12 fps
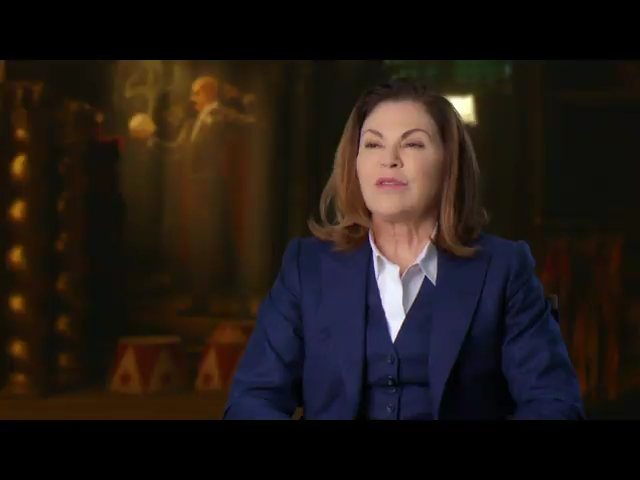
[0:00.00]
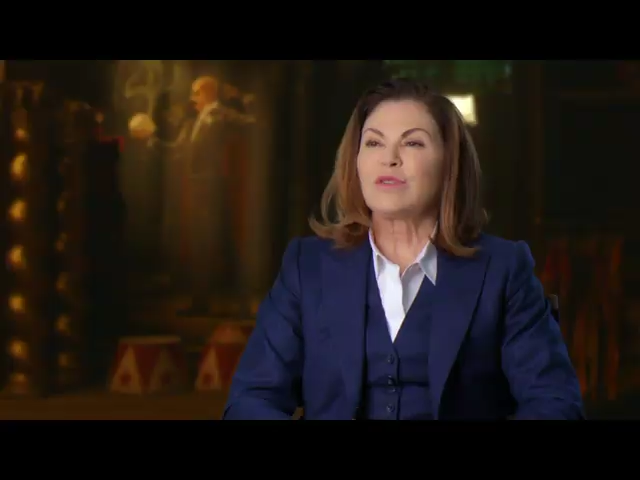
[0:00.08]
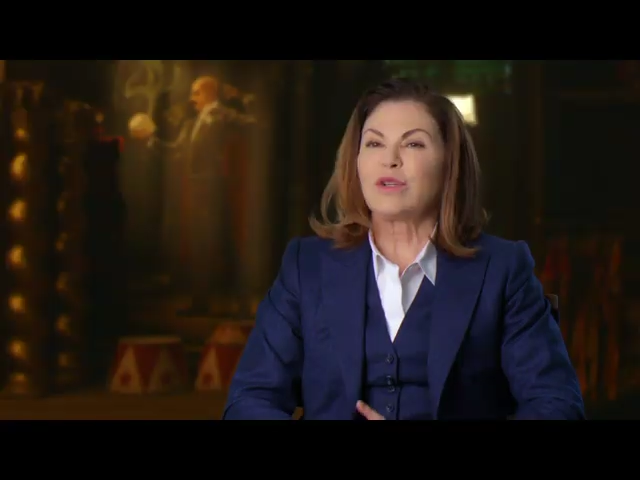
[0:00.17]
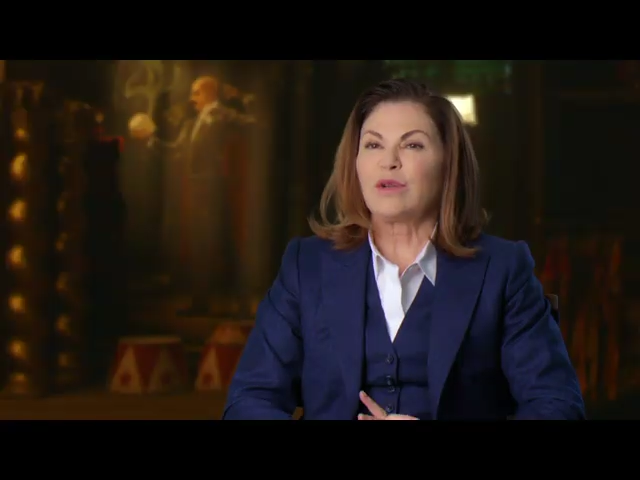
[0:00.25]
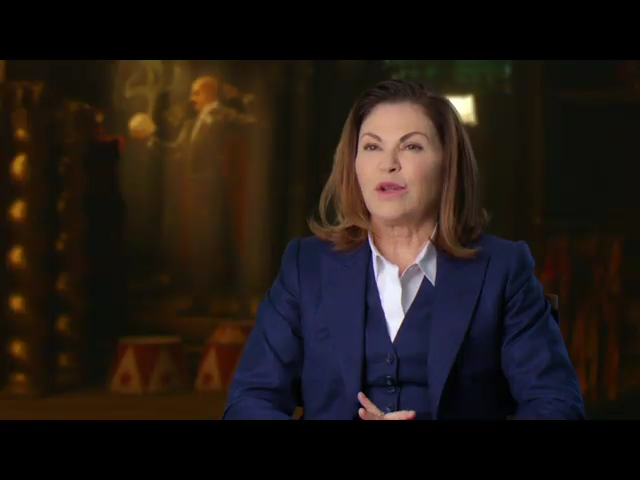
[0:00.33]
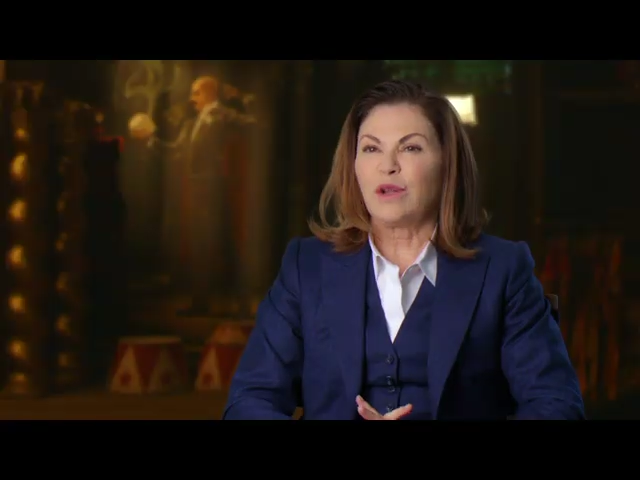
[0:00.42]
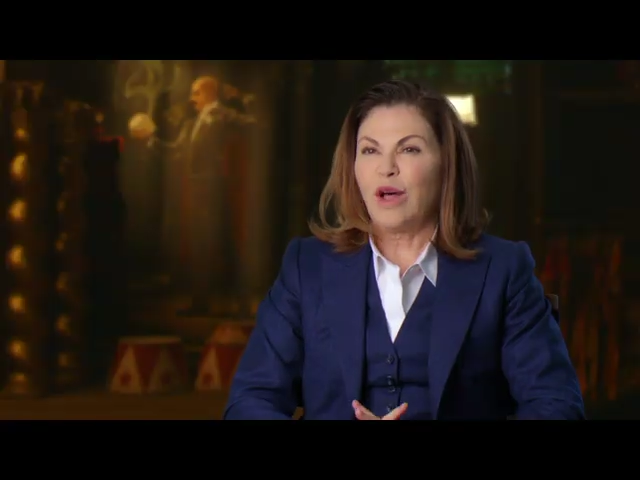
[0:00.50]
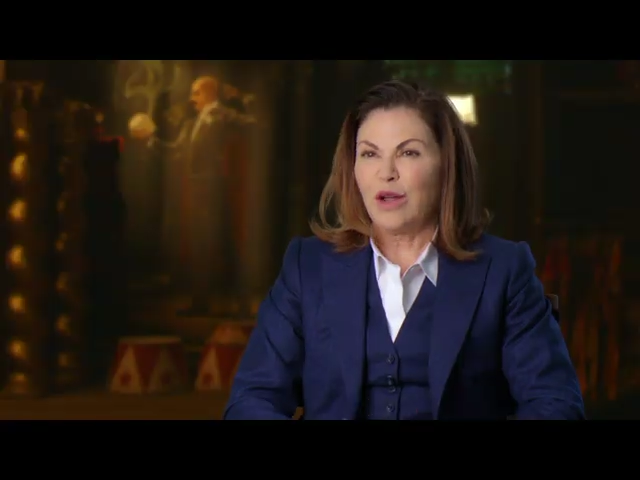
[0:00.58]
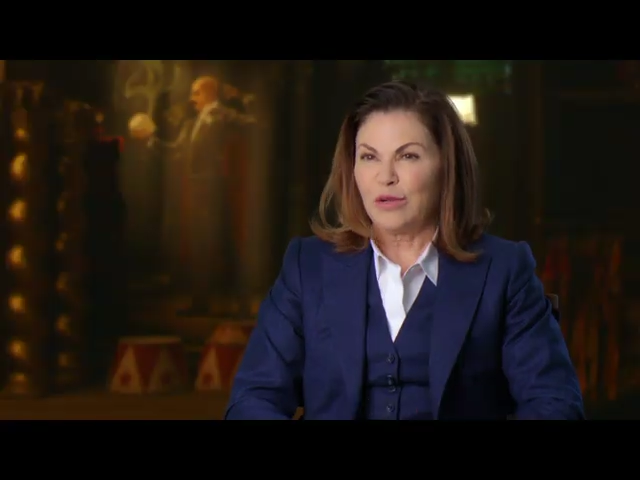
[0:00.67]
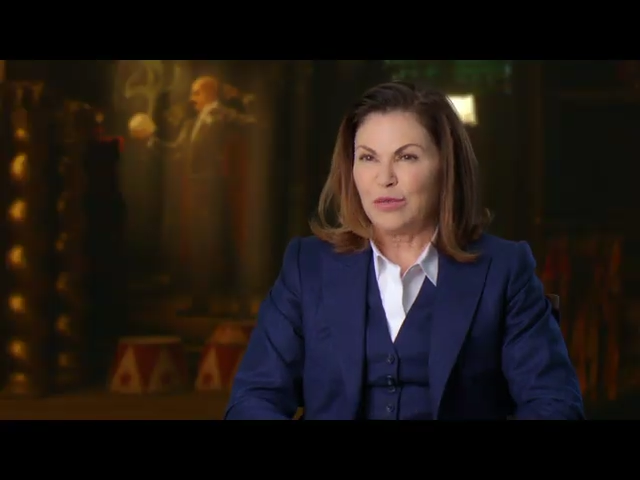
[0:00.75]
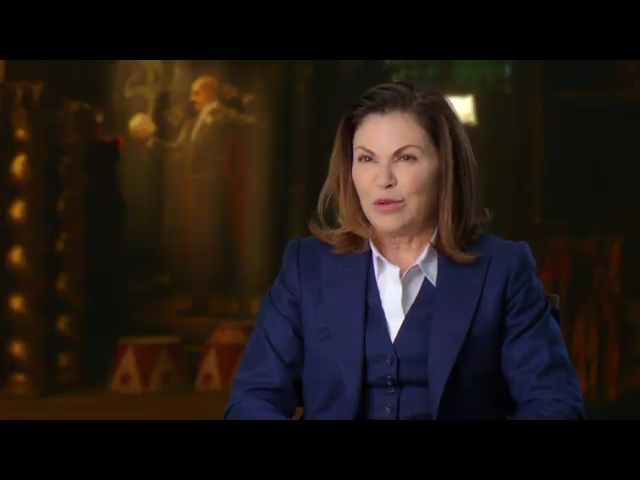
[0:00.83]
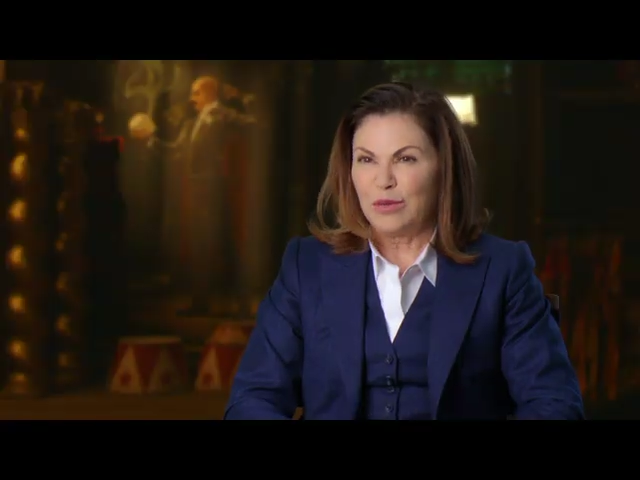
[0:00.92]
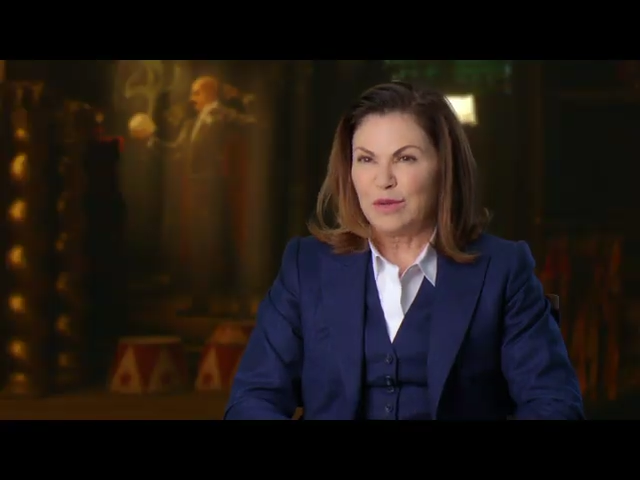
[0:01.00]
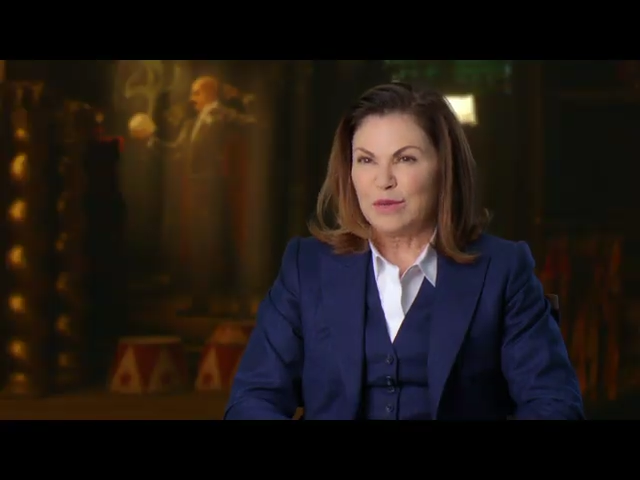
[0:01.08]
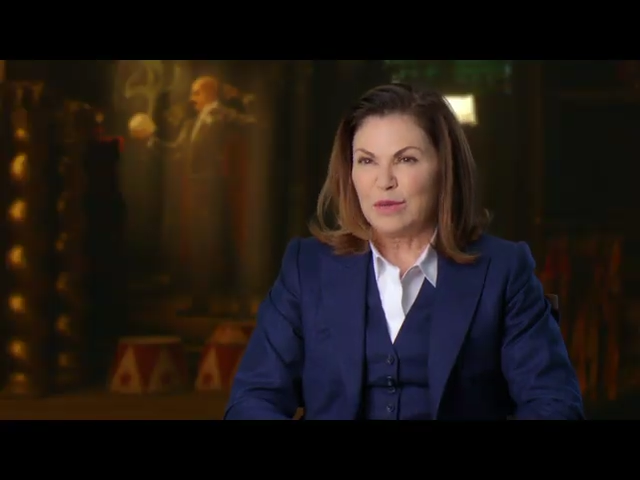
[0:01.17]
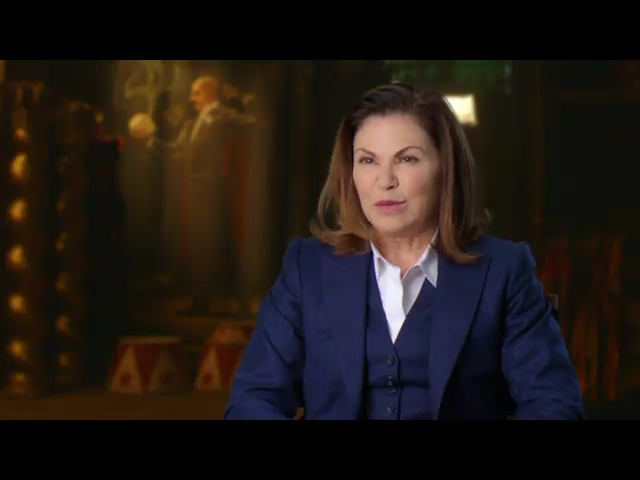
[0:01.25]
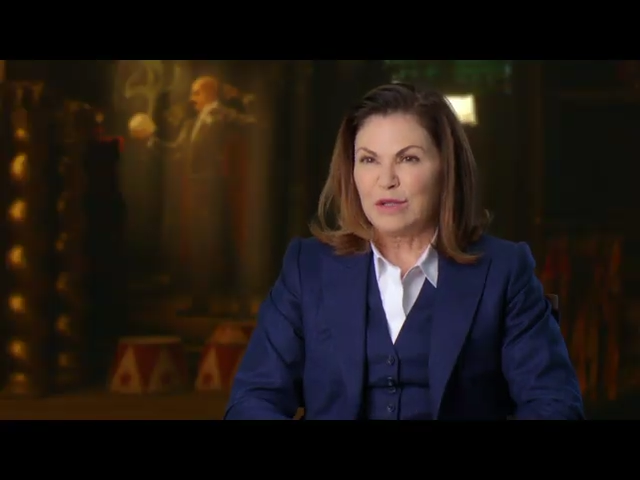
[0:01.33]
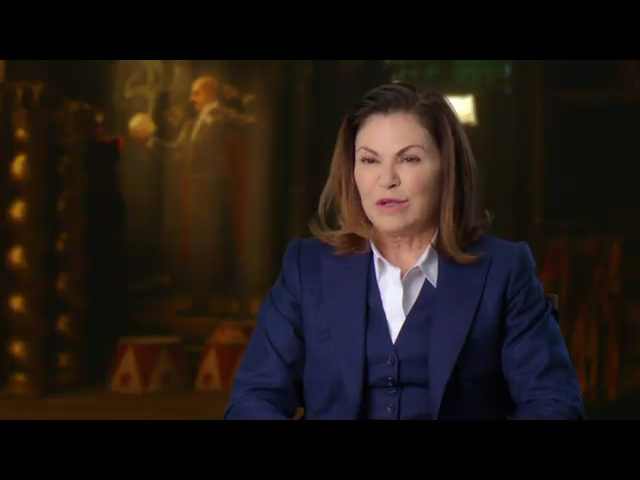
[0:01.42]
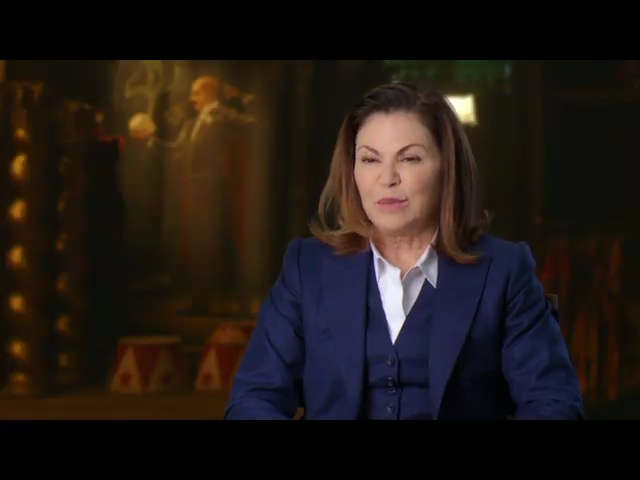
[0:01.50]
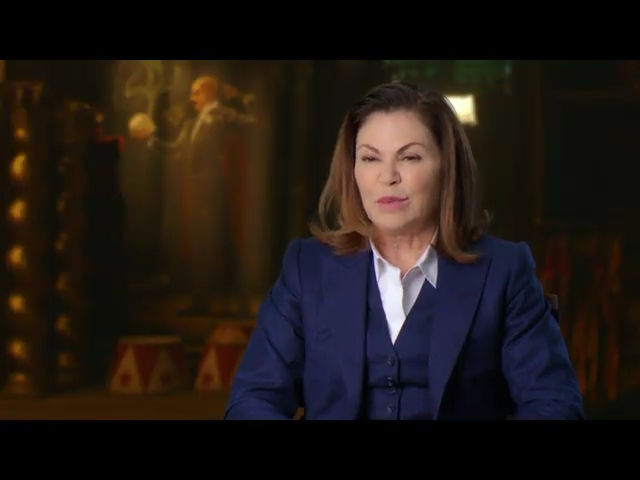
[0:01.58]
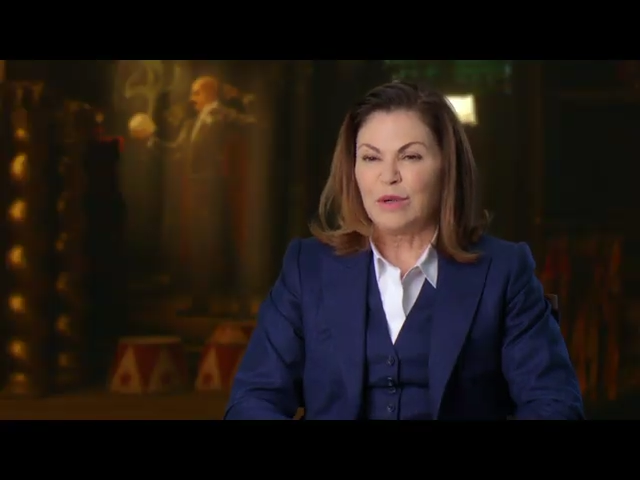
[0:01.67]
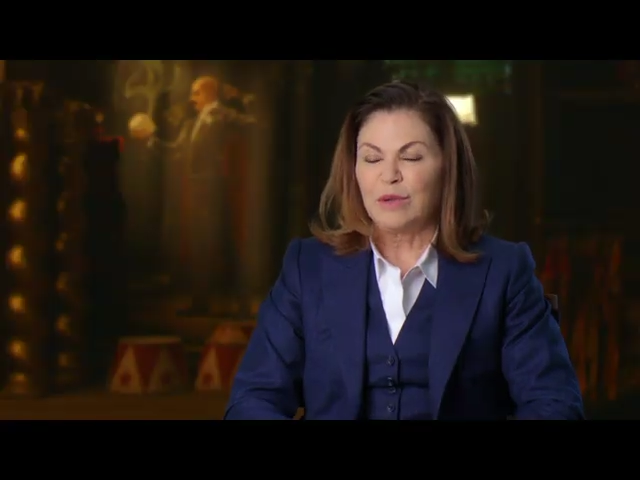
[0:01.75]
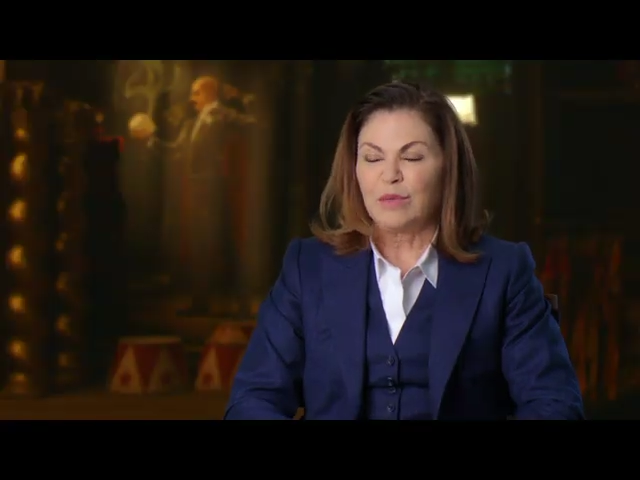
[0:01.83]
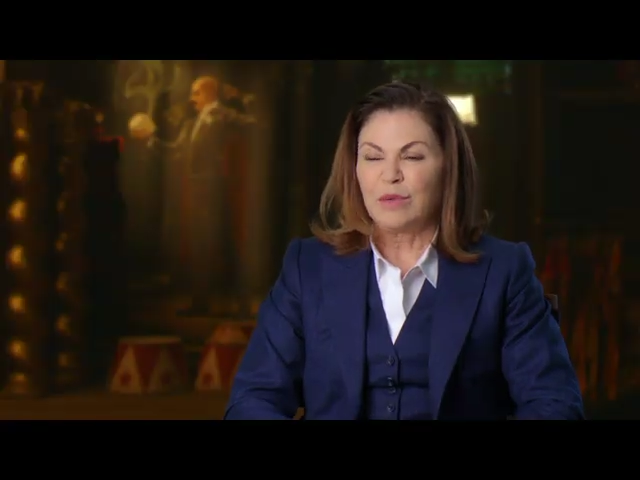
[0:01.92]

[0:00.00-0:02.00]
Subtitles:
I've done a lot of movies with Tim Burton.